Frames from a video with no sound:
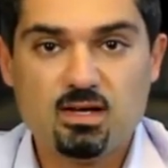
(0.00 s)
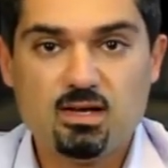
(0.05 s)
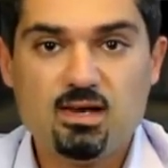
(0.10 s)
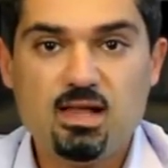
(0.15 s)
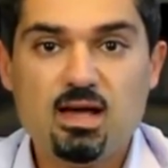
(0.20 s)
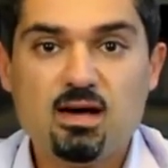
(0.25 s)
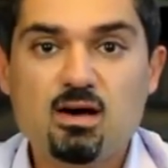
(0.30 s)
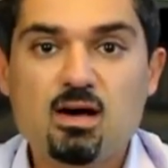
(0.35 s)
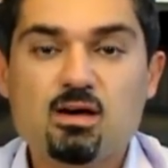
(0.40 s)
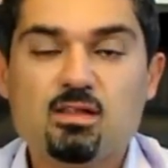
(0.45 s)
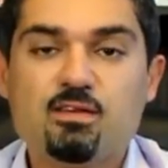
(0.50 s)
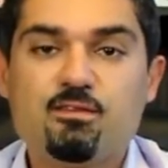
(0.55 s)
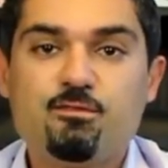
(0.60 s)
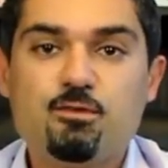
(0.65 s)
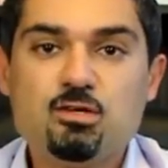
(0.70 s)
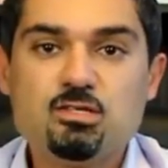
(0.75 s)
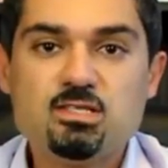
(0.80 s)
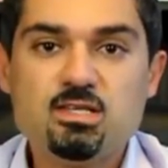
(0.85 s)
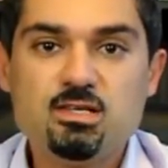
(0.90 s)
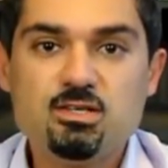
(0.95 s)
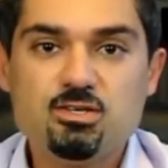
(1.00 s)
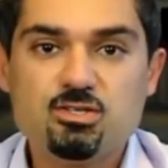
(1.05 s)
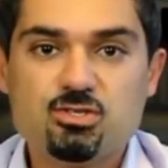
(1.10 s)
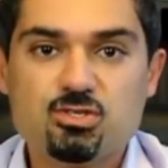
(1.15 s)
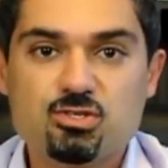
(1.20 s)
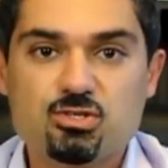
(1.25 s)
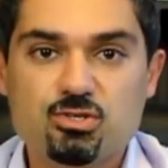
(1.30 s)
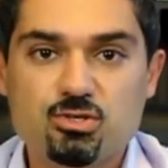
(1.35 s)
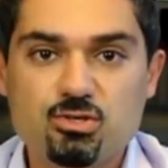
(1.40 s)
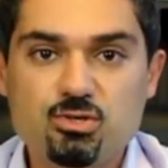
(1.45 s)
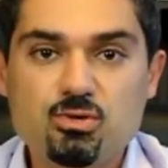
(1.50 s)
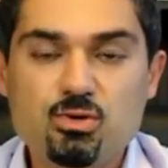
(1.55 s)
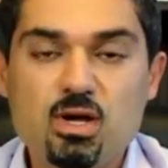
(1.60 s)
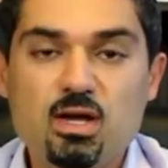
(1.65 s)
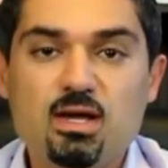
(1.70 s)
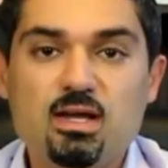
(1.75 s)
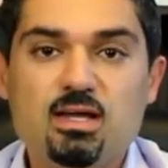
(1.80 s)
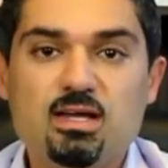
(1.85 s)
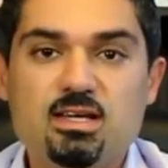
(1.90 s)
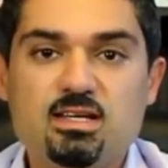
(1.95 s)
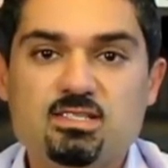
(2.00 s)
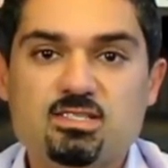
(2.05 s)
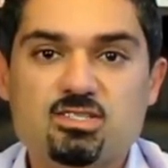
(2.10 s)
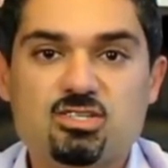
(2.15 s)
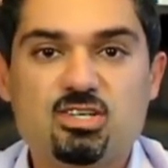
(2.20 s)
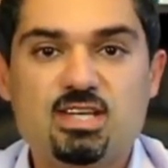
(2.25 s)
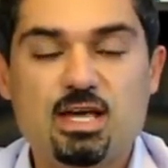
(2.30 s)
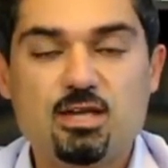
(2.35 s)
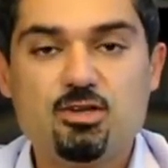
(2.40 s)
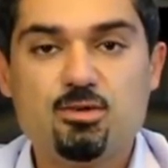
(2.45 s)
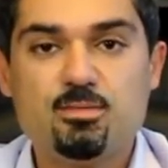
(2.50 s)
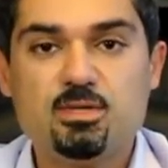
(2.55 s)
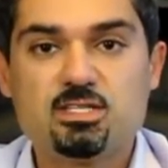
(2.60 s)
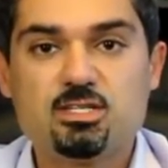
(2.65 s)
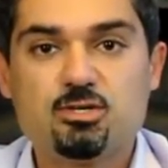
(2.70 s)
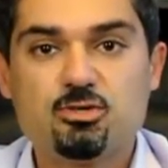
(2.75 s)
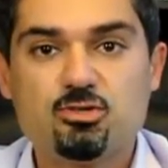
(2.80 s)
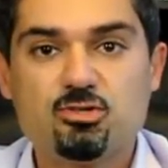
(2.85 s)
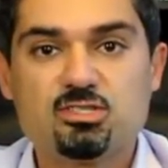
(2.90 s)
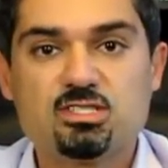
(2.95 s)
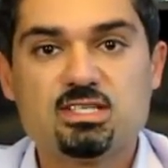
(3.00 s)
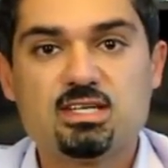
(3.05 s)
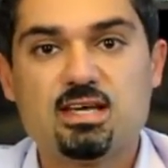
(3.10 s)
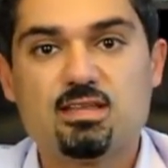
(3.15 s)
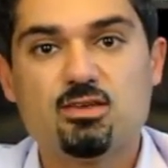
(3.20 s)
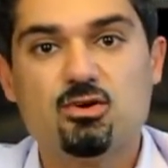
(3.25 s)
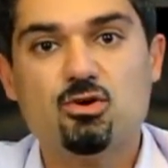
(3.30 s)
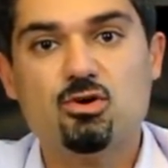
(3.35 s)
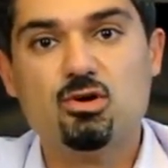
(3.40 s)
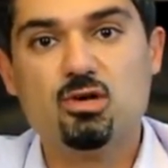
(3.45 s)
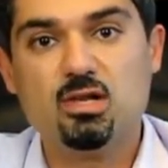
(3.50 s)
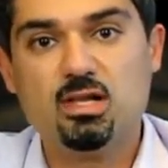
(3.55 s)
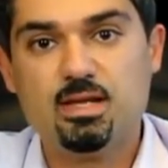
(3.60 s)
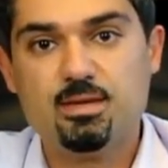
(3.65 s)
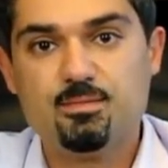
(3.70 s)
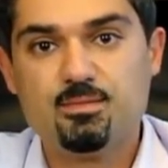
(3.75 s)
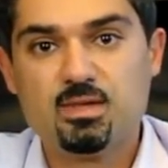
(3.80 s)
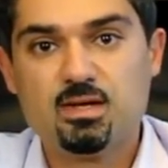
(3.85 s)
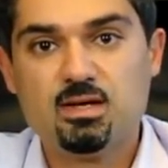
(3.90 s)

Now, the first thing you should do is to get your materials together early.